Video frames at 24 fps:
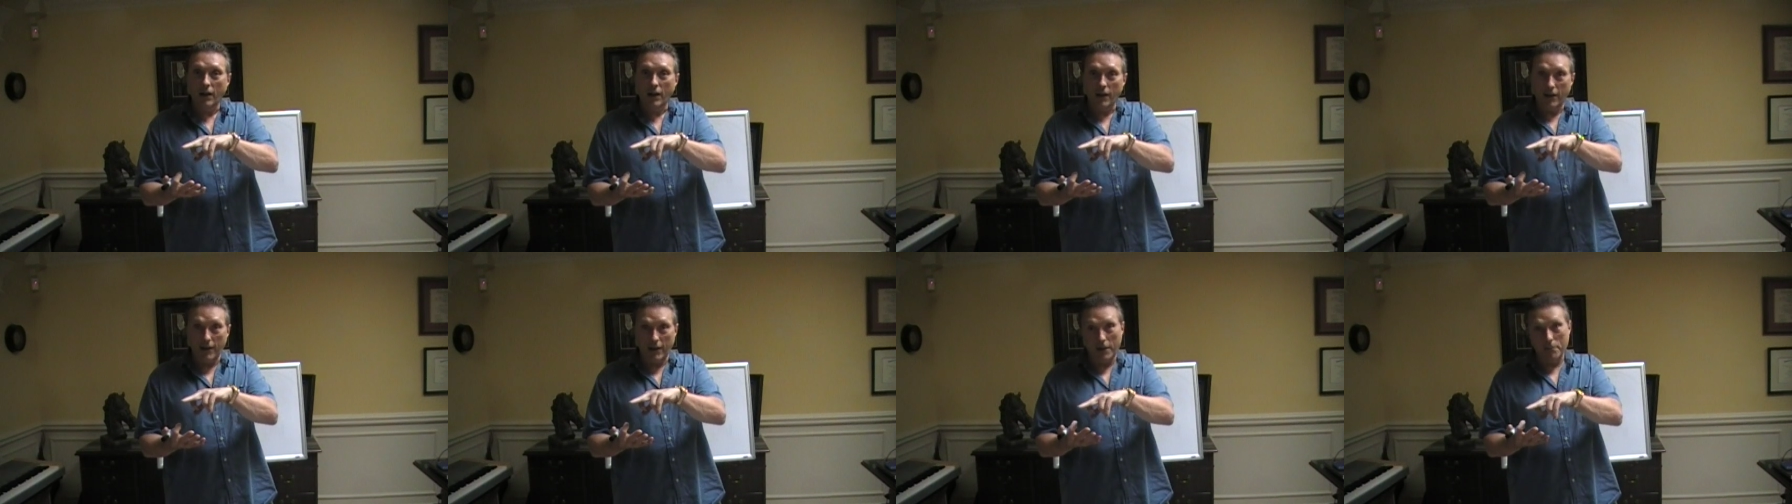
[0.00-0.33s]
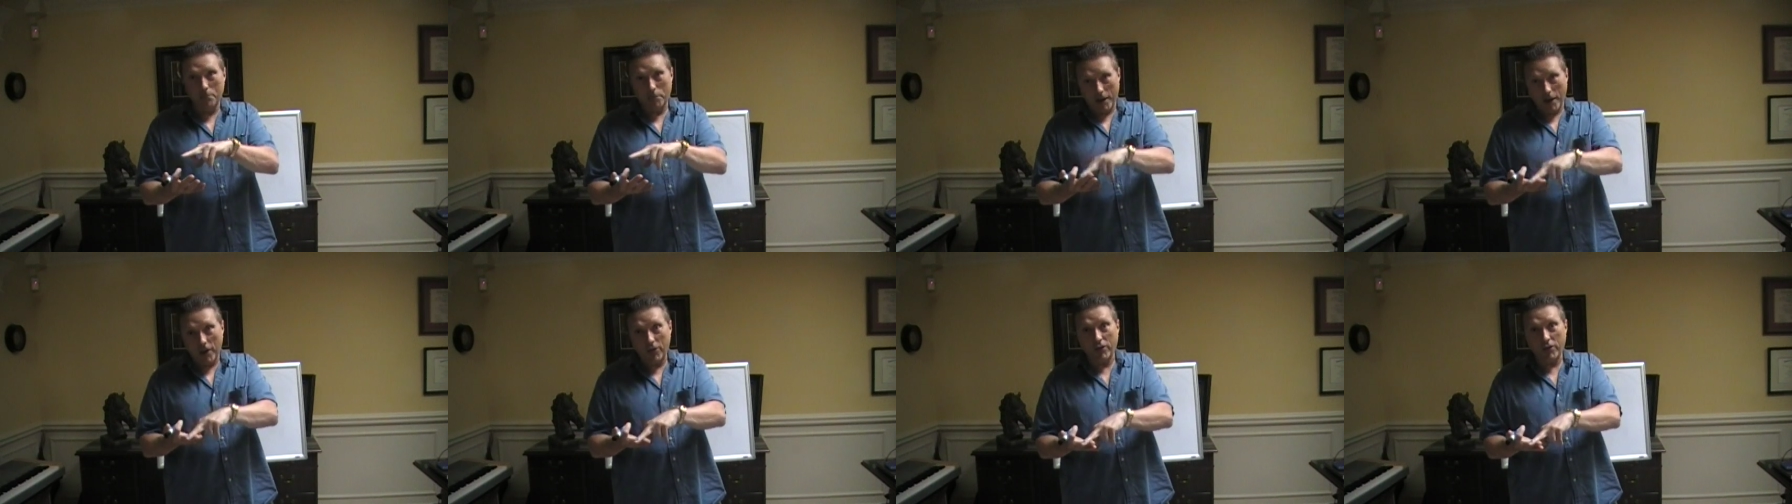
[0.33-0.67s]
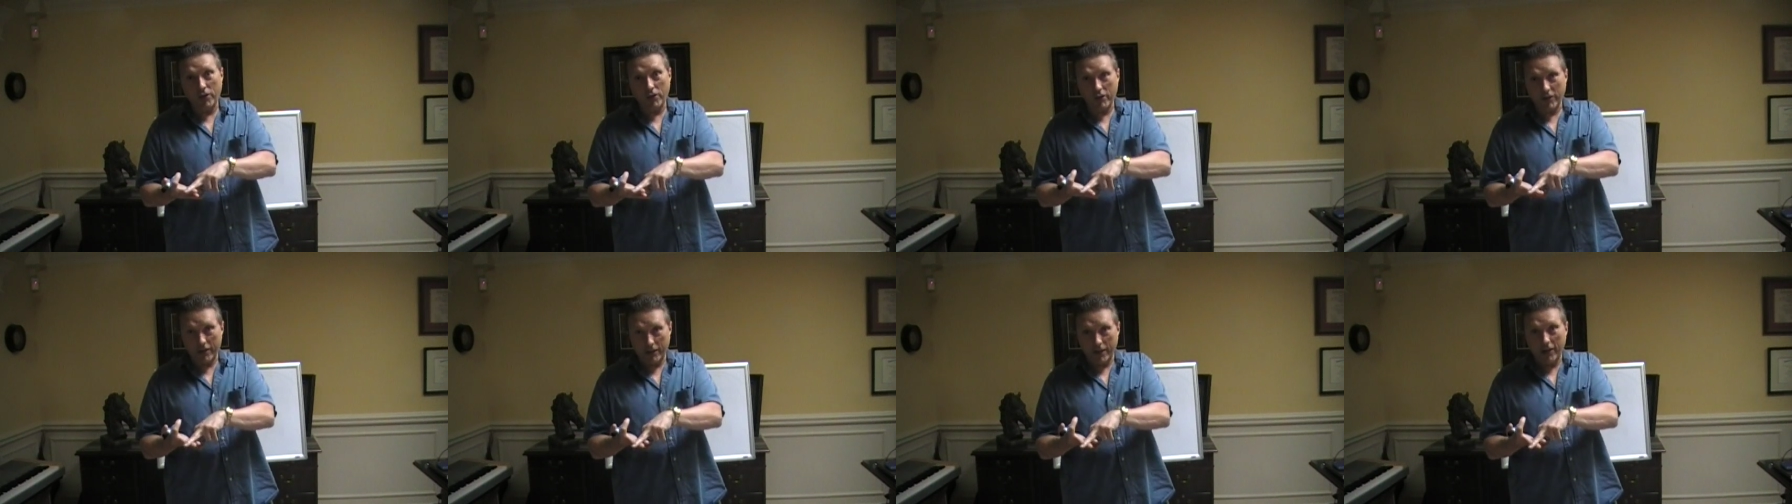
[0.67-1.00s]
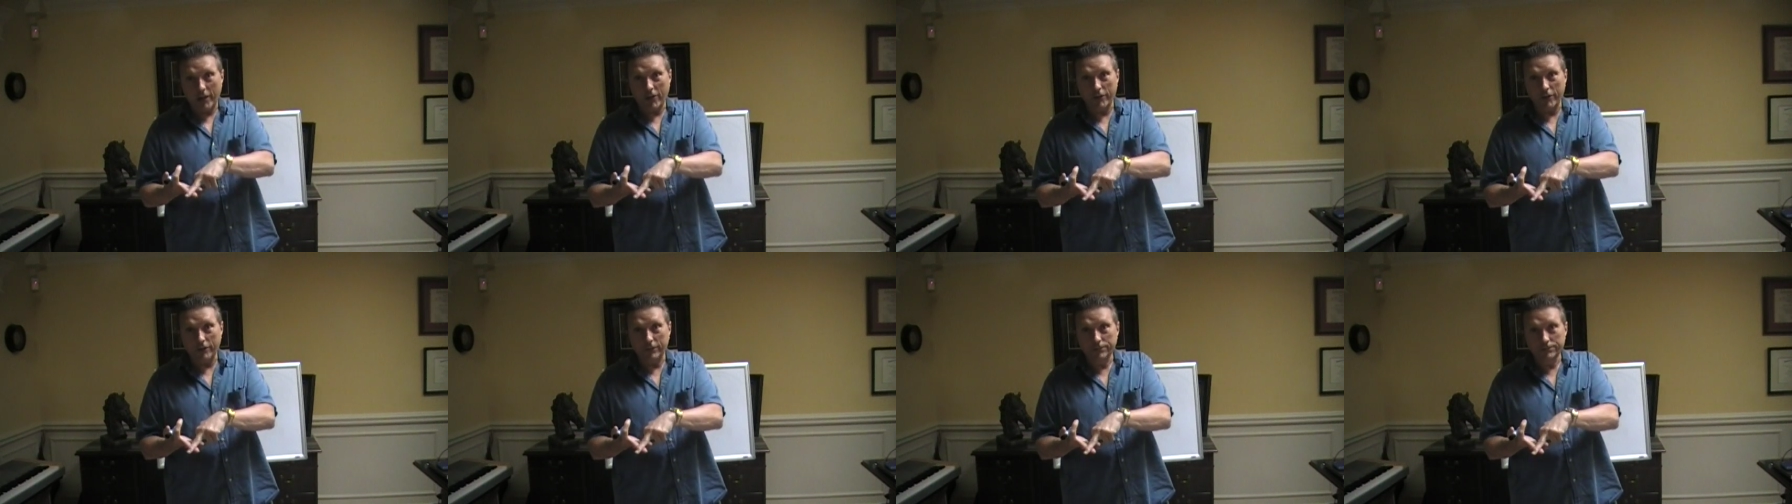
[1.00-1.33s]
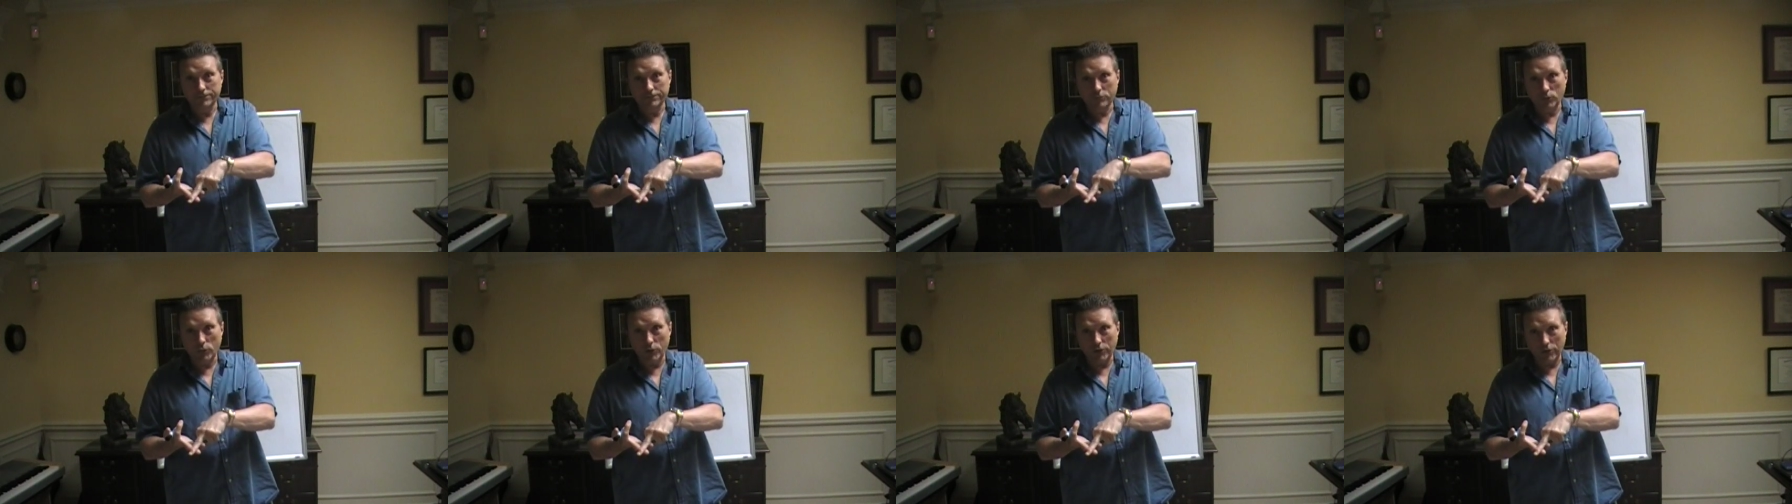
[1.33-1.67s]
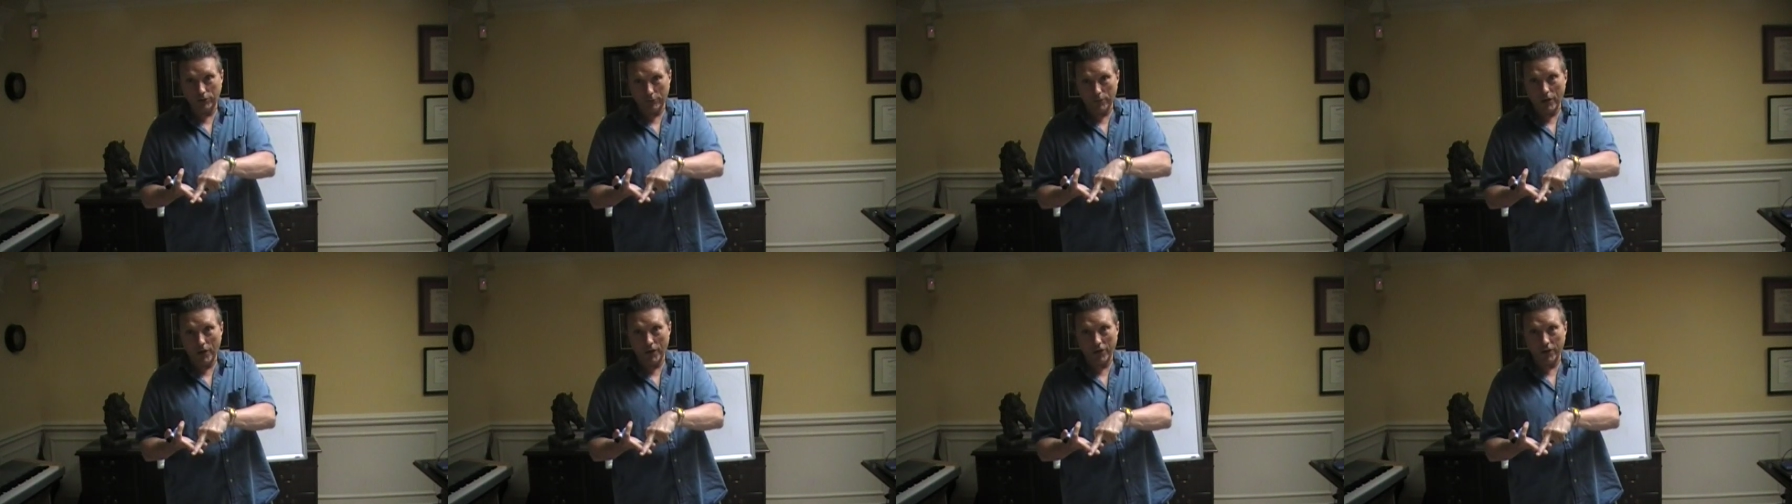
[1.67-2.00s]
and paint thinner together, which
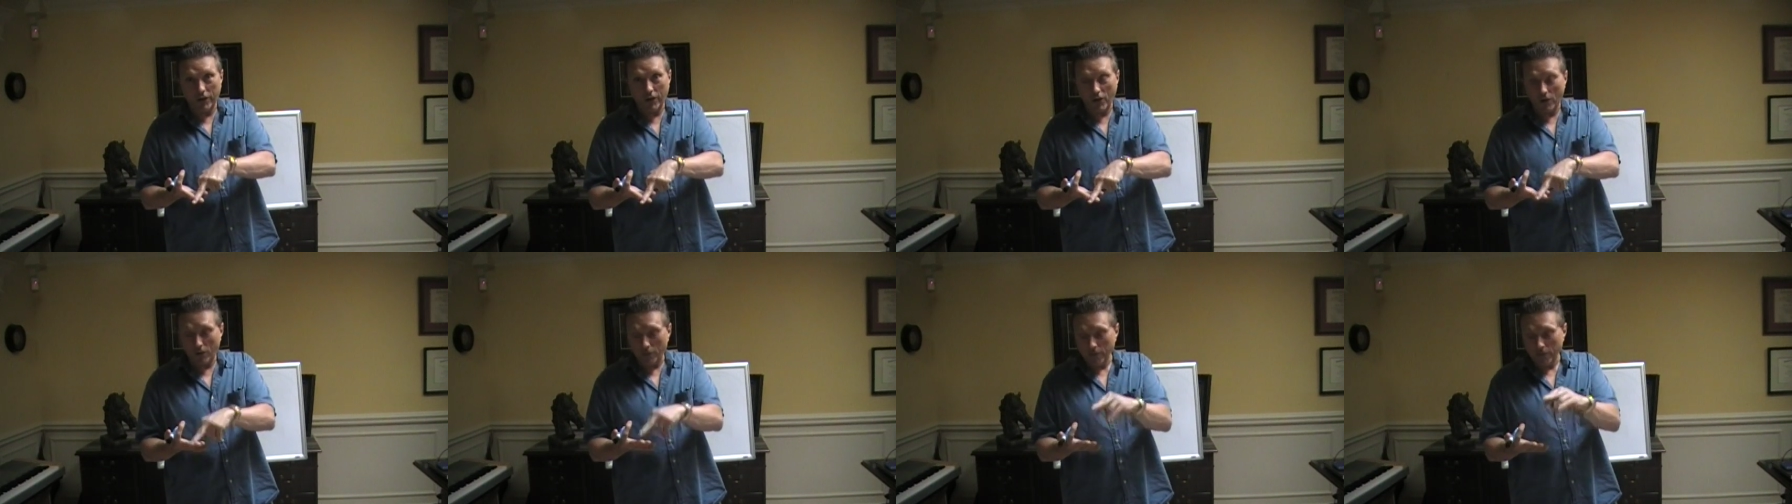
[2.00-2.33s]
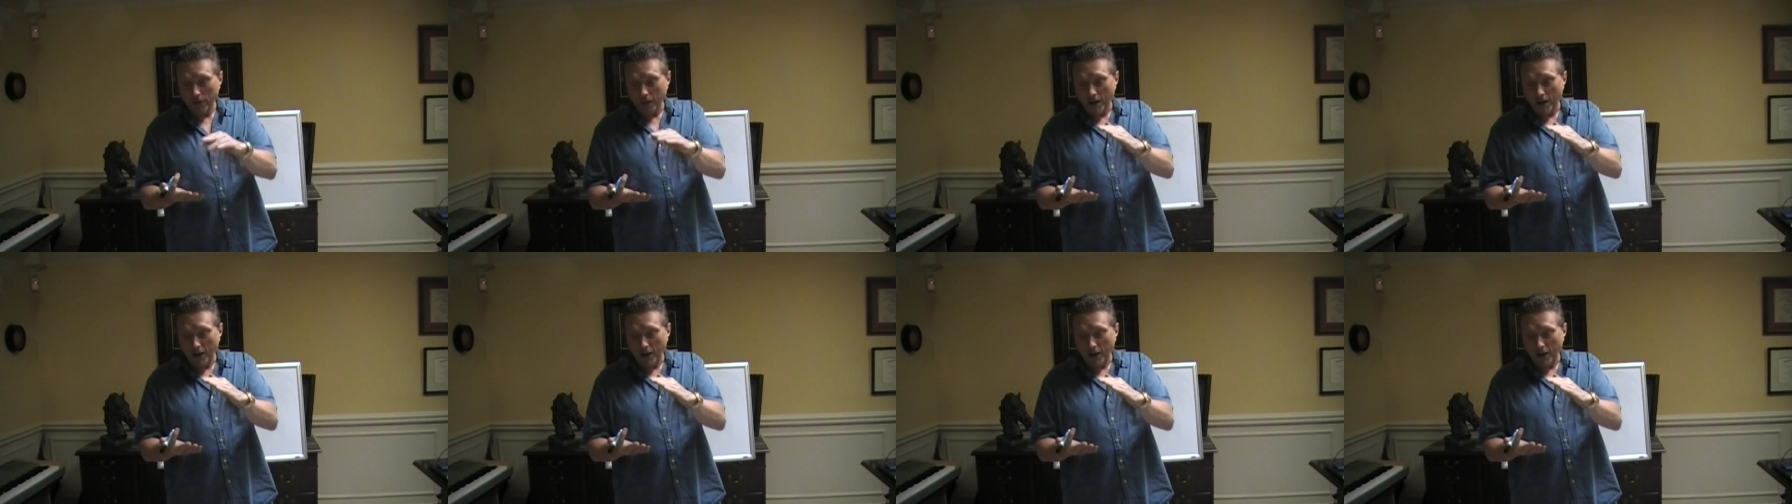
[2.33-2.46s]
is methanol,